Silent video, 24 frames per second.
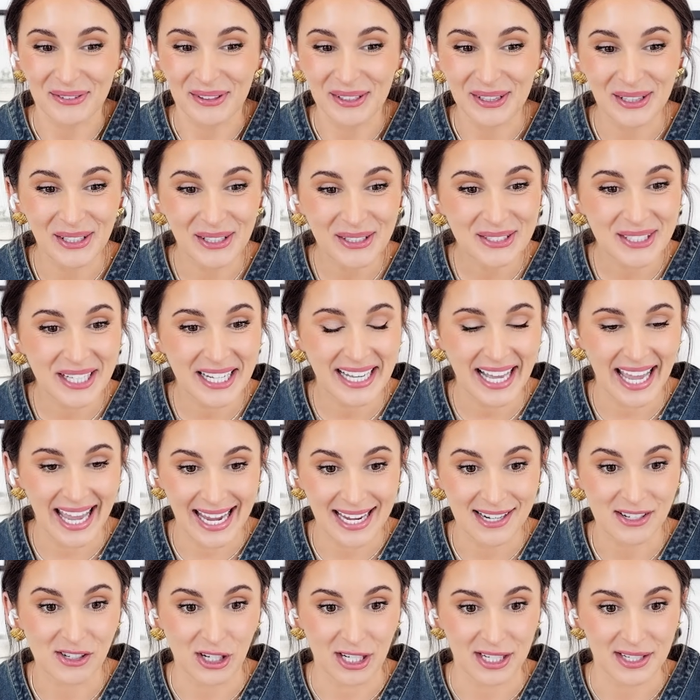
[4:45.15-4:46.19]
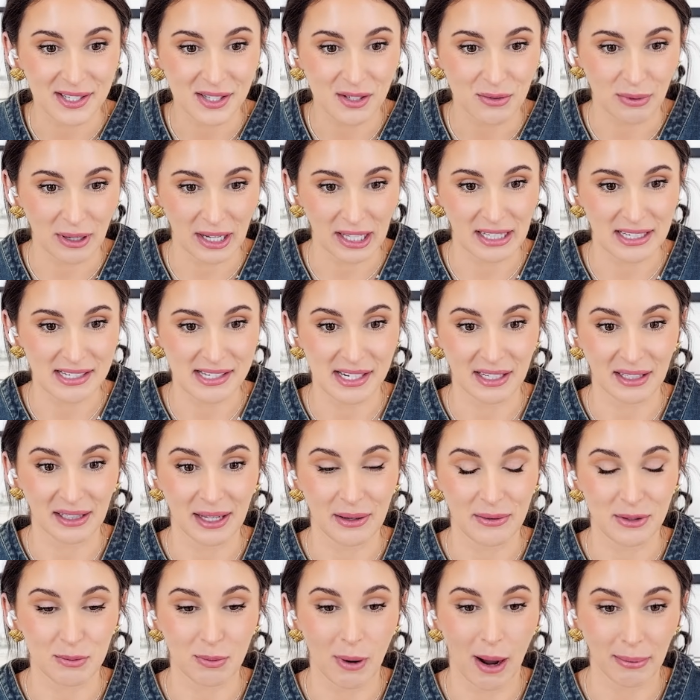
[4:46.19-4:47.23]
what looked like ages, realistically
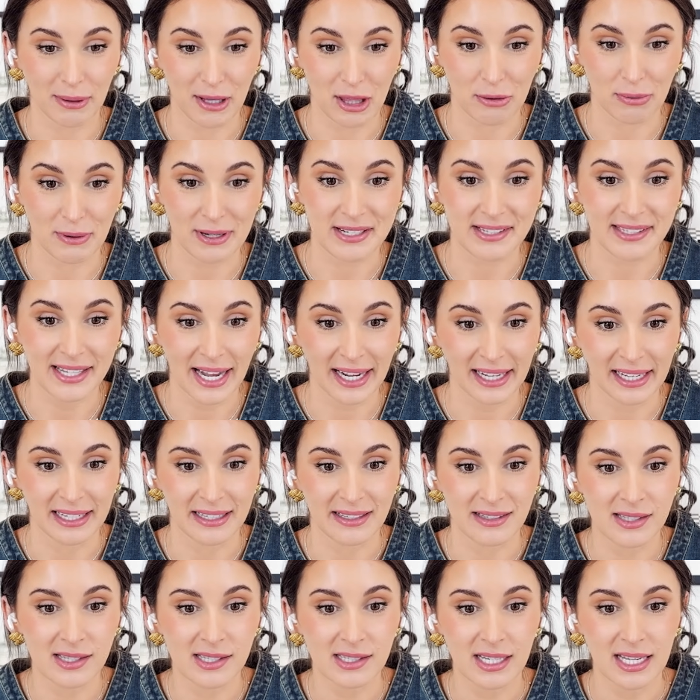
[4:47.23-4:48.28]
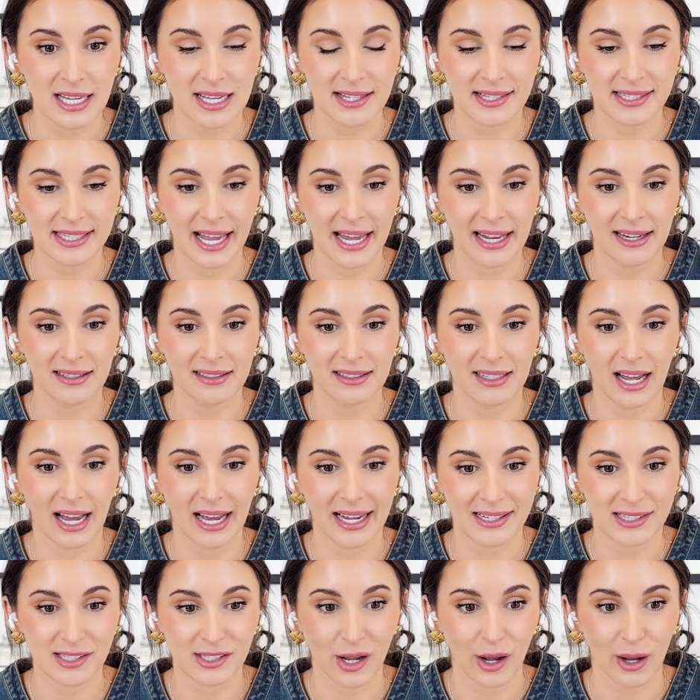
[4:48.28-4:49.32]
it was probably 3 seconds, he sent,
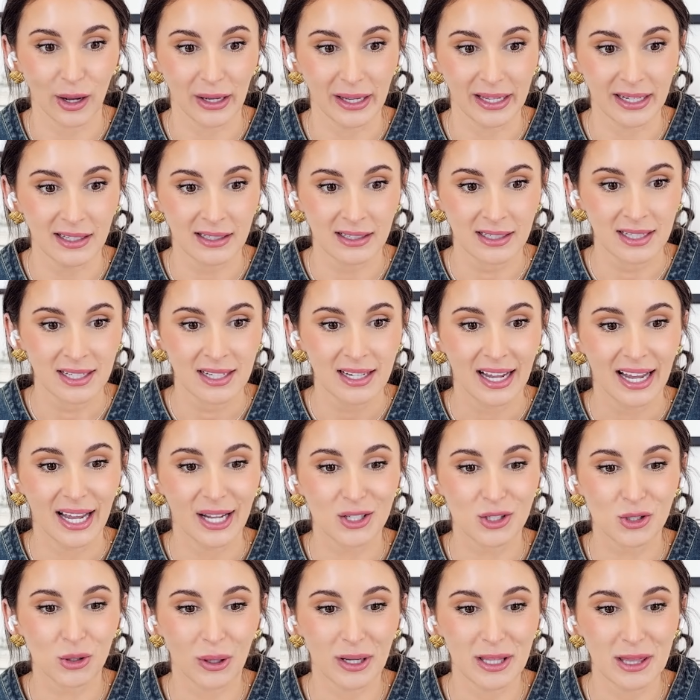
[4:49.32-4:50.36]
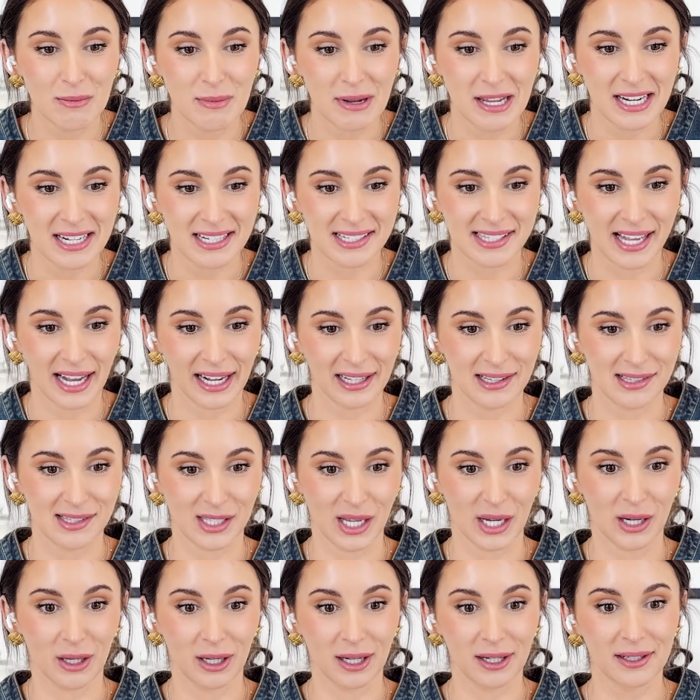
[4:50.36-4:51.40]
I saw it, and joined the meeting seconds
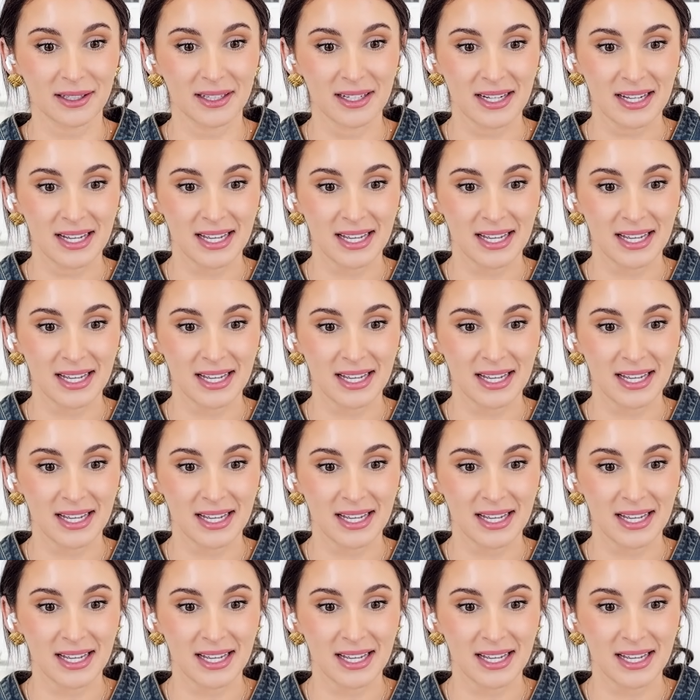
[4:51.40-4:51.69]
later.